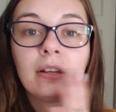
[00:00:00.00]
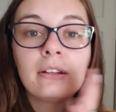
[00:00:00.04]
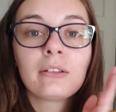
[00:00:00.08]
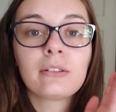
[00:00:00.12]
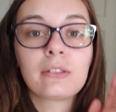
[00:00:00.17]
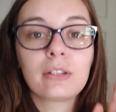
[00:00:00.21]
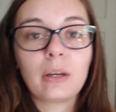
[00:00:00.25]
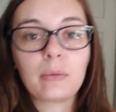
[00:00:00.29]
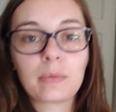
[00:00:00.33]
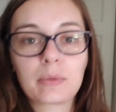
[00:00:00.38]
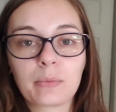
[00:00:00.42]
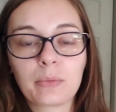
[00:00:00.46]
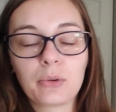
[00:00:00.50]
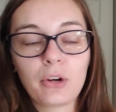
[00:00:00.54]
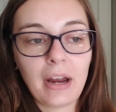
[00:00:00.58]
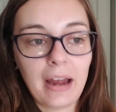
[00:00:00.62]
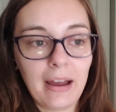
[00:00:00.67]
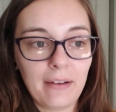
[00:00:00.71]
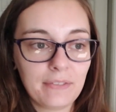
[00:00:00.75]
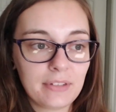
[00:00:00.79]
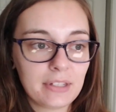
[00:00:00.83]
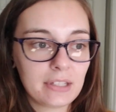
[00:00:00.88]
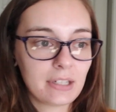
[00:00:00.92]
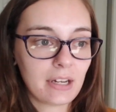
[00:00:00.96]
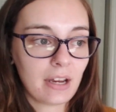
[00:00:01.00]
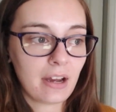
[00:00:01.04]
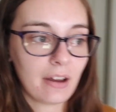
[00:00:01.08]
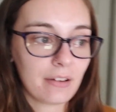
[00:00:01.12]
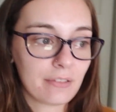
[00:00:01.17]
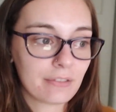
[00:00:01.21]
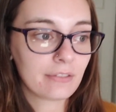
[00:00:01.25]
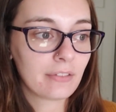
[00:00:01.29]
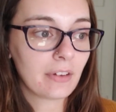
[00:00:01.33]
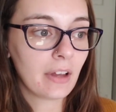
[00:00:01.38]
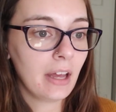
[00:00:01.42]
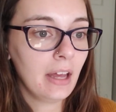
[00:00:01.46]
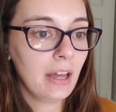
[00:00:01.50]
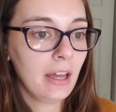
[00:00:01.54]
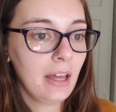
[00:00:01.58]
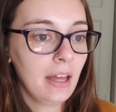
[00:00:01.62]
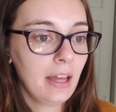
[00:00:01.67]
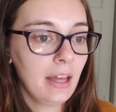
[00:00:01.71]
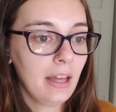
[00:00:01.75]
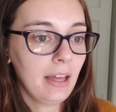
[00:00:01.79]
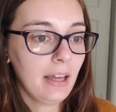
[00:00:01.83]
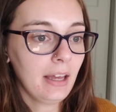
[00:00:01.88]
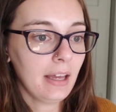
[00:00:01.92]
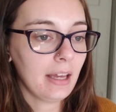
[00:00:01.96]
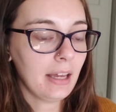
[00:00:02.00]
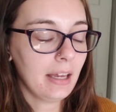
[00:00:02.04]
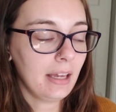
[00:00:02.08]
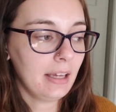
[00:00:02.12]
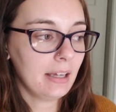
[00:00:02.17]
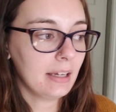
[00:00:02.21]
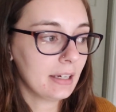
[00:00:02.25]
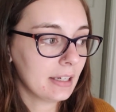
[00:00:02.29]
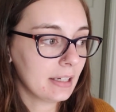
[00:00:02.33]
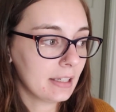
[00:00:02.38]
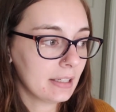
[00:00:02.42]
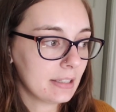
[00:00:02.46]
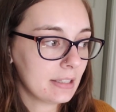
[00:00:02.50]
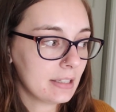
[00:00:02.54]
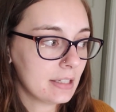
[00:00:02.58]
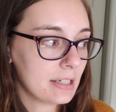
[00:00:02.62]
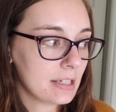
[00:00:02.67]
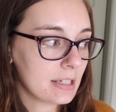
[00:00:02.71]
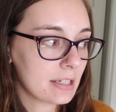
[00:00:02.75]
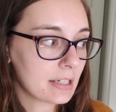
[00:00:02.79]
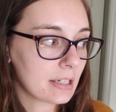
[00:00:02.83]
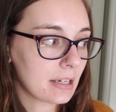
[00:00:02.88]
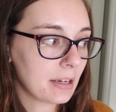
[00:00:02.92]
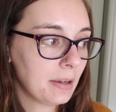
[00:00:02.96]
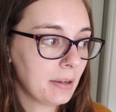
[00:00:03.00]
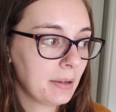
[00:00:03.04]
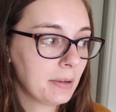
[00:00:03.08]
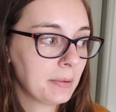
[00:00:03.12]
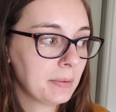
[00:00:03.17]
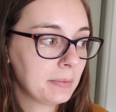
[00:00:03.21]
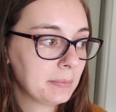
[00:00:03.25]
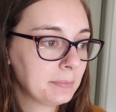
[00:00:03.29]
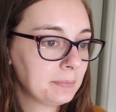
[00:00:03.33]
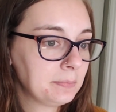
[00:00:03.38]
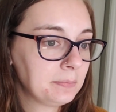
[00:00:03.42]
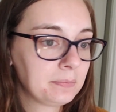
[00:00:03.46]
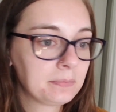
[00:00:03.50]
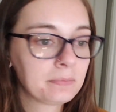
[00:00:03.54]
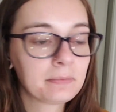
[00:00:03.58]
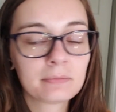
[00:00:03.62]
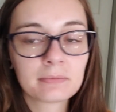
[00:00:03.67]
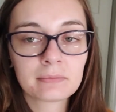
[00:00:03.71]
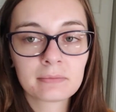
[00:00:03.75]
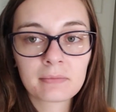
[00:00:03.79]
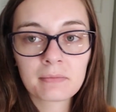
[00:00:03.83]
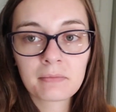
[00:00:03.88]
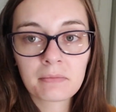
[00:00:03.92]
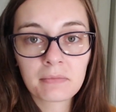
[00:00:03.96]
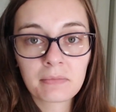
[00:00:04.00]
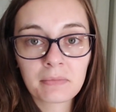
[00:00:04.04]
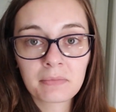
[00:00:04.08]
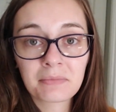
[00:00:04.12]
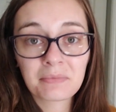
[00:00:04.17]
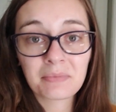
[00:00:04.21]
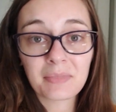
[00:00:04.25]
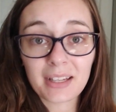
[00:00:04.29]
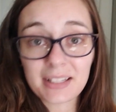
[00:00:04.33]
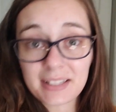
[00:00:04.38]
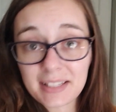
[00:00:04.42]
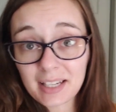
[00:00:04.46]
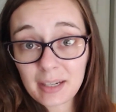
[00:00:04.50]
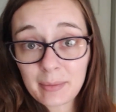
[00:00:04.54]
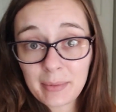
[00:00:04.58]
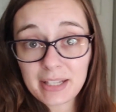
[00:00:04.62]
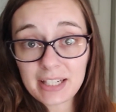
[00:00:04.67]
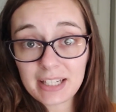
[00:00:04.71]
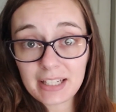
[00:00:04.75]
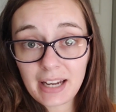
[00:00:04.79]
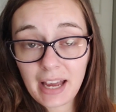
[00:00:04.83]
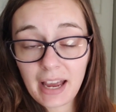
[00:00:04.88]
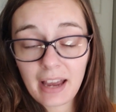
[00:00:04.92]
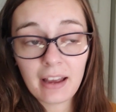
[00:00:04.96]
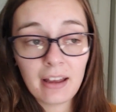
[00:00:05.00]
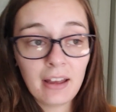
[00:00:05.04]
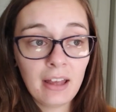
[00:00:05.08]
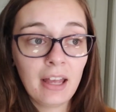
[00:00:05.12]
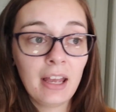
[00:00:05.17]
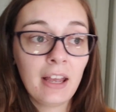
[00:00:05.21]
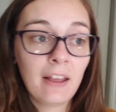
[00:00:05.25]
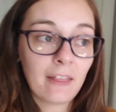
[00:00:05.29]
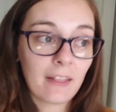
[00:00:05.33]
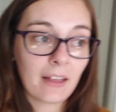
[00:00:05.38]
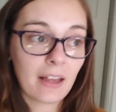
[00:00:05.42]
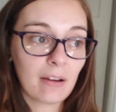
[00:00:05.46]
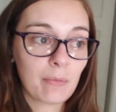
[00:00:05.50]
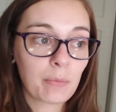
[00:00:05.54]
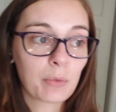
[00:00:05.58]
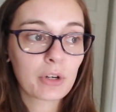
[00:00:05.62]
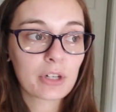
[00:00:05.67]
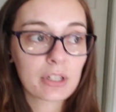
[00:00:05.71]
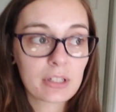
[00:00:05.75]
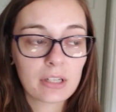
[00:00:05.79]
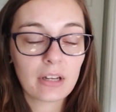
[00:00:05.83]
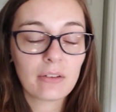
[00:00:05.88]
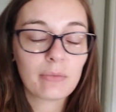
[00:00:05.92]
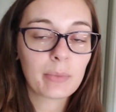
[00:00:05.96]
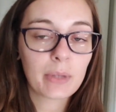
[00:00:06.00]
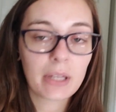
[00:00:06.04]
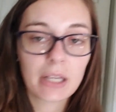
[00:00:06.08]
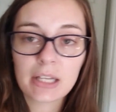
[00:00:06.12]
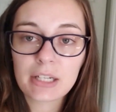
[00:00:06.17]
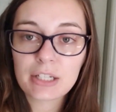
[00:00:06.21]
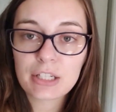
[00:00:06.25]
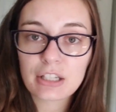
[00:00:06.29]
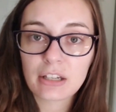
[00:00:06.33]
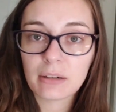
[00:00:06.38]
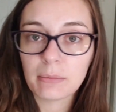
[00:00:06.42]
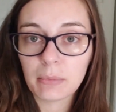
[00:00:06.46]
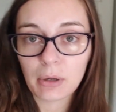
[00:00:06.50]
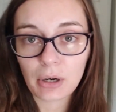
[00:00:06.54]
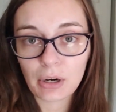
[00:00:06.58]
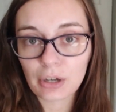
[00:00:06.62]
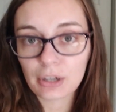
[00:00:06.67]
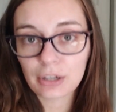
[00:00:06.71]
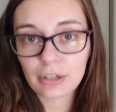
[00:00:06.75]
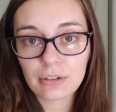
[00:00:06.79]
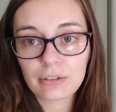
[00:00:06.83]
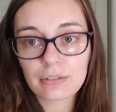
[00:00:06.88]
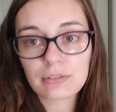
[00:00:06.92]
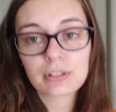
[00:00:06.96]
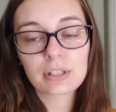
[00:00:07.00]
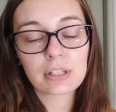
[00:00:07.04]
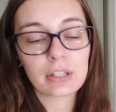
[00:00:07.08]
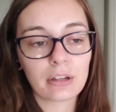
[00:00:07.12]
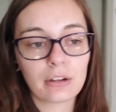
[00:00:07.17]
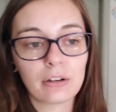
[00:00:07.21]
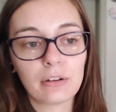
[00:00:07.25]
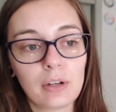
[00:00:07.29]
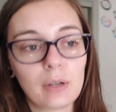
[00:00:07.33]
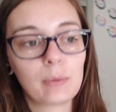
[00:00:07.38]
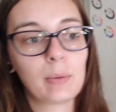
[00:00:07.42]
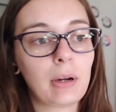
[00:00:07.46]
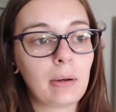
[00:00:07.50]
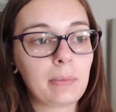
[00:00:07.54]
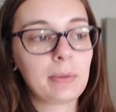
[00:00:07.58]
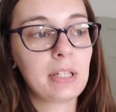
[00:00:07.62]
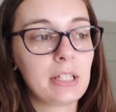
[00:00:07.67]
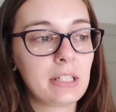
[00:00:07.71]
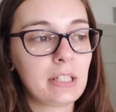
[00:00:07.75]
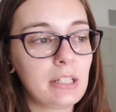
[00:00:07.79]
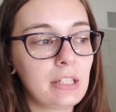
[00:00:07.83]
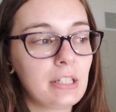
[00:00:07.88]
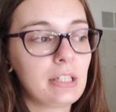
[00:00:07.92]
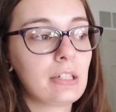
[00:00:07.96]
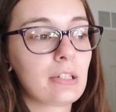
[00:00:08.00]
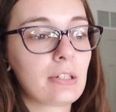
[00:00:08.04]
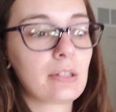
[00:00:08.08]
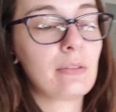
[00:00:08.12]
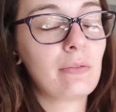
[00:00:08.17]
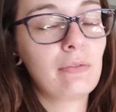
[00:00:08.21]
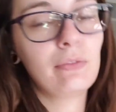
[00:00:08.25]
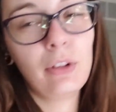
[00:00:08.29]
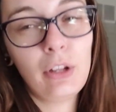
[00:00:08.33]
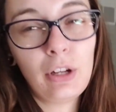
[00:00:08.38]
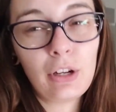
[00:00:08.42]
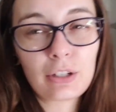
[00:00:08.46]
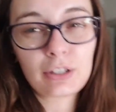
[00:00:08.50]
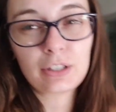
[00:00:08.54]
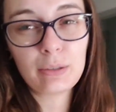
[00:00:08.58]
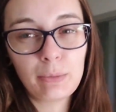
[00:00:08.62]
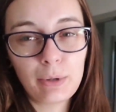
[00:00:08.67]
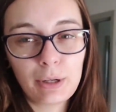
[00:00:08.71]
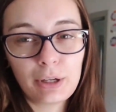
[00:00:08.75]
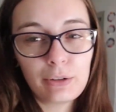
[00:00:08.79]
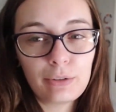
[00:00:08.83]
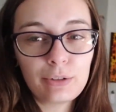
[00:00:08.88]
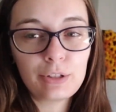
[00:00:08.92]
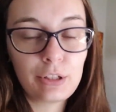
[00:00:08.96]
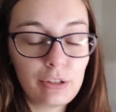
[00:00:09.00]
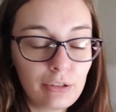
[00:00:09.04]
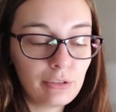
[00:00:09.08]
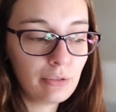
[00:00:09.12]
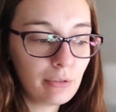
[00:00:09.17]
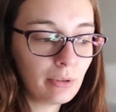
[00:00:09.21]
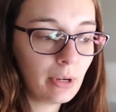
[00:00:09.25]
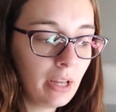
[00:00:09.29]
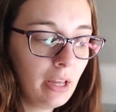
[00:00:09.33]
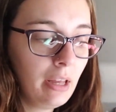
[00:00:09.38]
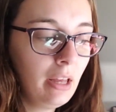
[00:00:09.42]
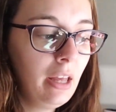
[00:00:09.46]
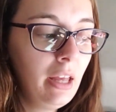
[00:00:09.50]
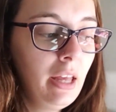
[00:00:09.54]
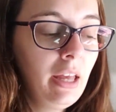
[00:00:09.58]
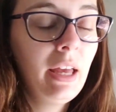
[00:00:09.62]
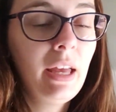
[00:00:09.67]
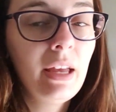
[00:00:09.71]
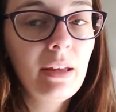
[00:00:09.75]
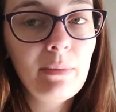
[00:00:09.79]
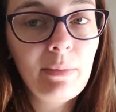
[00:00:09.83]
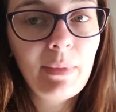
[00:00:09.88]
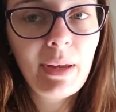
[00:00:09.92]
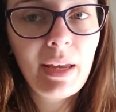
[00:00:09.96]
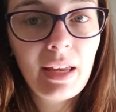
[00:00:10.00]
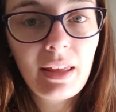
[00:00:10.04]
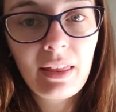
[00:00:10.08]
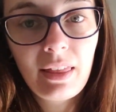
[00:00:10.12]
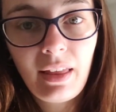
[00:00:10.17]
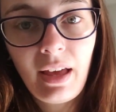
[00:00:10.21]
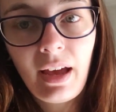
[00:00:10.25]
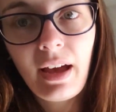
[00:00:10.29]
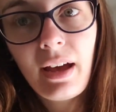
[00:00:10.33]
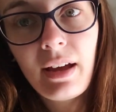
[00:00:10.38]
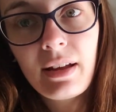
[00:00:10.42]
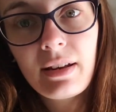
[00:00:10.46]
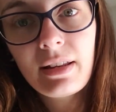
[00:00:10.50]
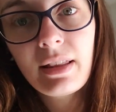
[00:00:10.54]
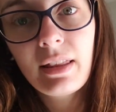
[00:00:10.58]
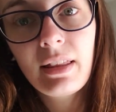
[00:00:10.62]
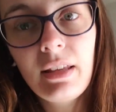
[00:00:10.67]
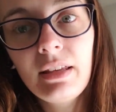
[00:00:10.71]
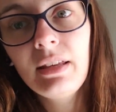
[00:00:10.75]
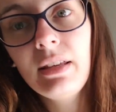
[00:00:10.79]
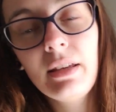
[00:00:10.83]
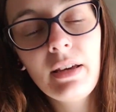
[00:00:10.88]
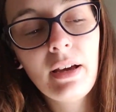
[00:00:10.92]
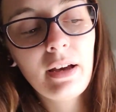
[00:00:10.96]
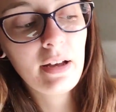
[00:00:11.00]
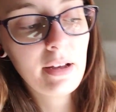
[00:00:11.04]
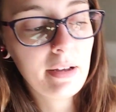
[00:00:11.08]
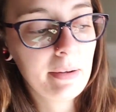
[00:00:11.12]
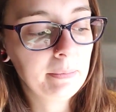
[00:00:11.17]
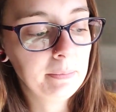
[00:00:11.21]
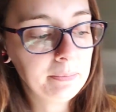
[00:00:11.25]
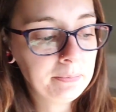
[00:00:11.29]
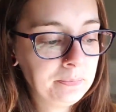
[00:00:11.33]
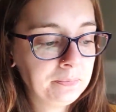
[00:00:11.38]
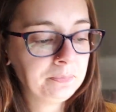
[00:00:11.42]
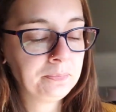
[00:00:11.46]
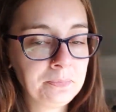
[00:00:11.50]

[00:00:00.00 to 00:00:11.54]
look up some craft stuff, and that's going to be today. I have more stuff planned tomorrow, so I'll probably just vlog tomorrow too and make that the um,